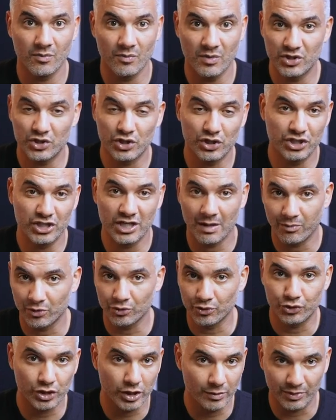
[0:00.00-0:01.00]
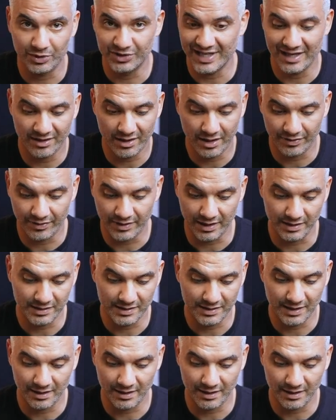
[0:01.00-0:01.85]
We should double, triple down on these.